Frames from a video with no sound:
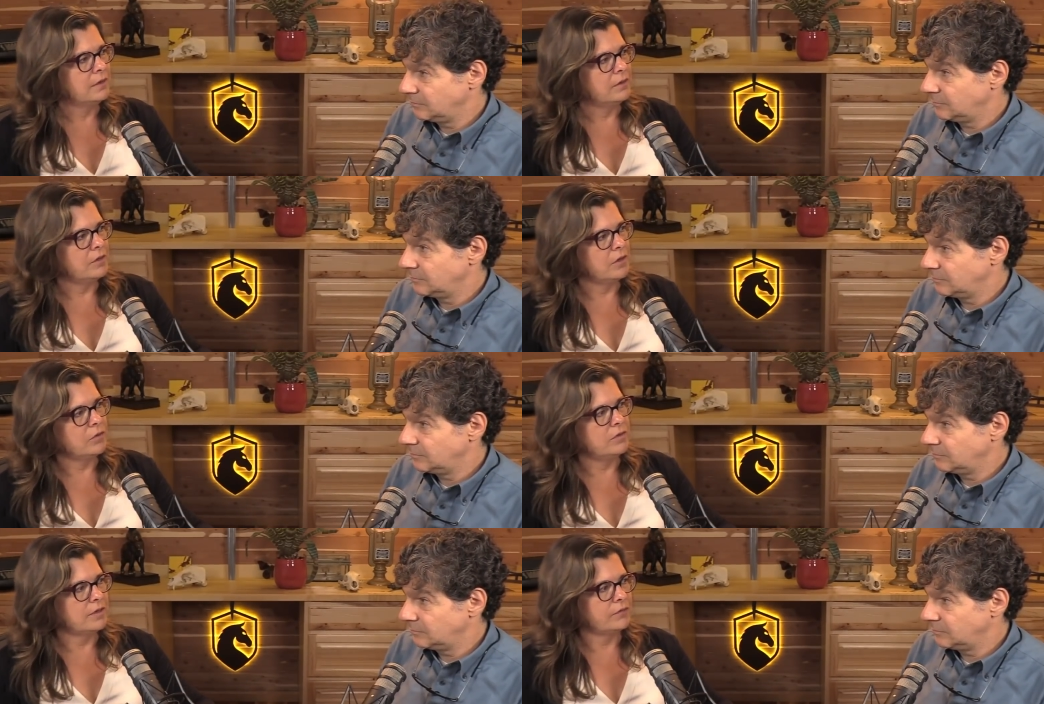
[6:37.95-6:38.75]
Speaker 1: you know,
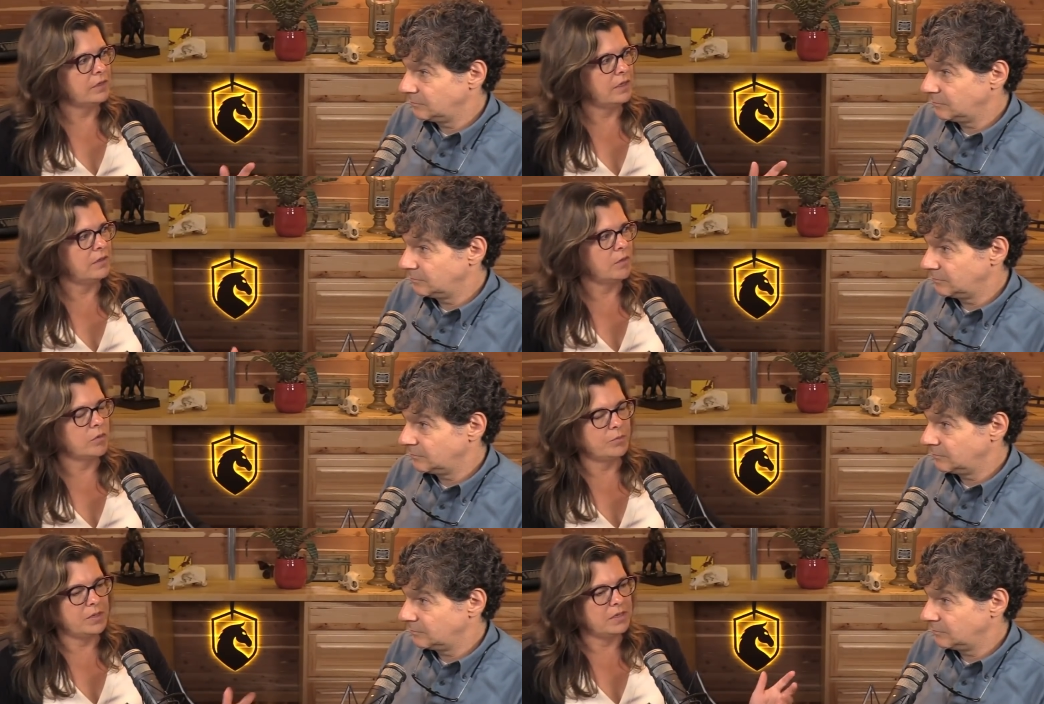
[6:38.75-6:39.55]
definitely there
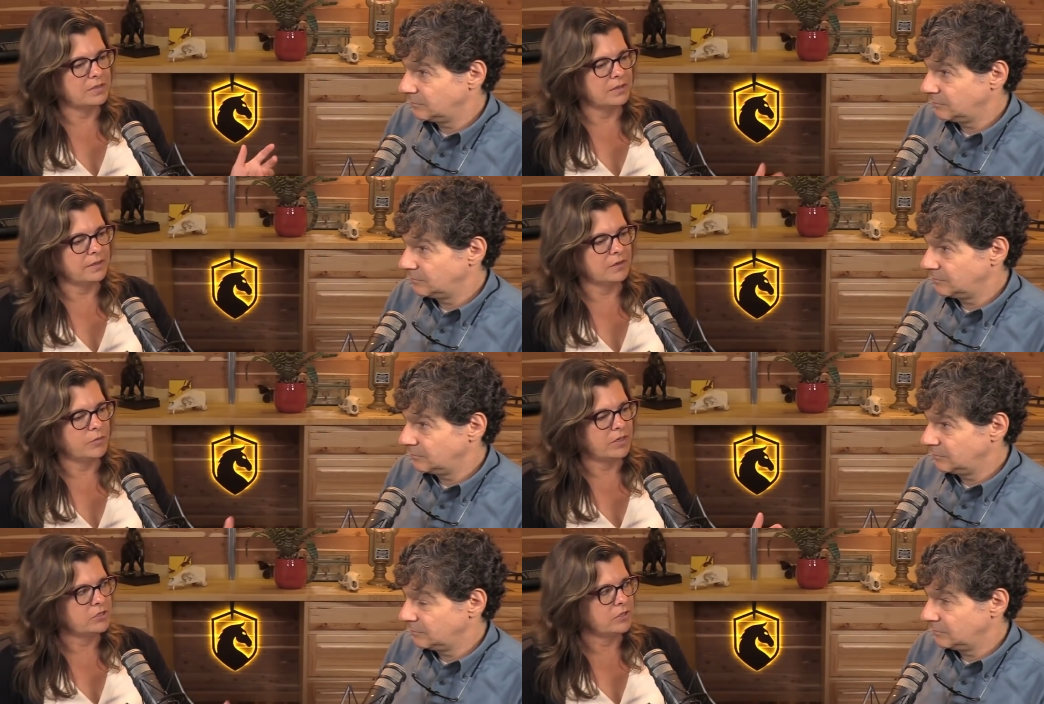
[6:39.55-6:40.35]
won't be any selective
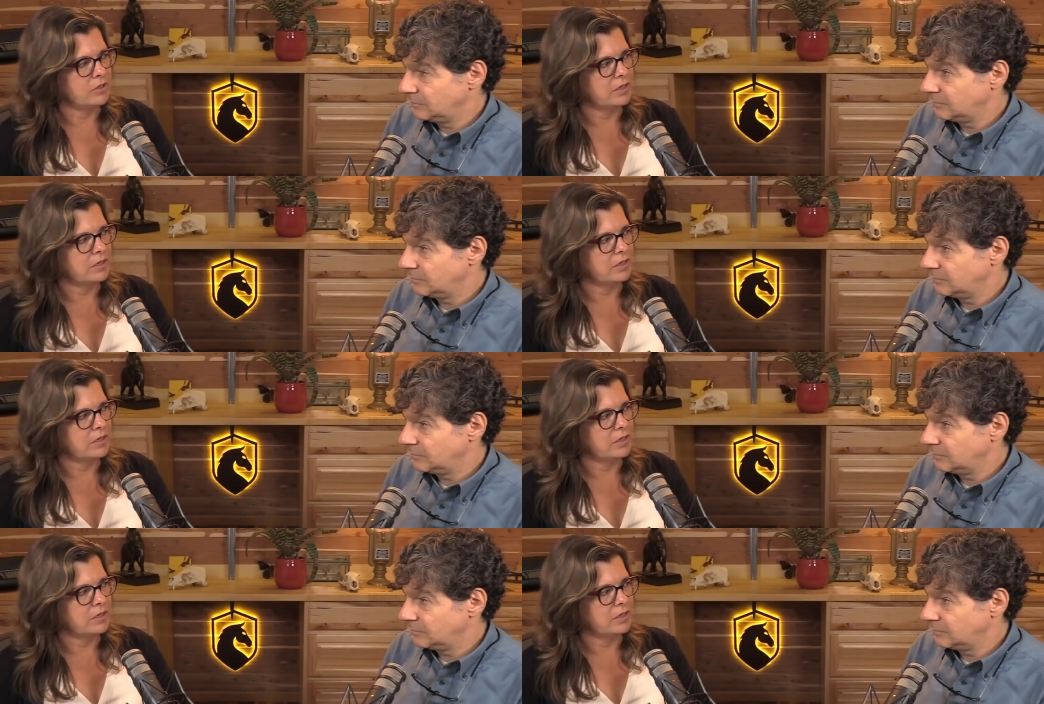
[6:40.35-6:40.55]
pressure.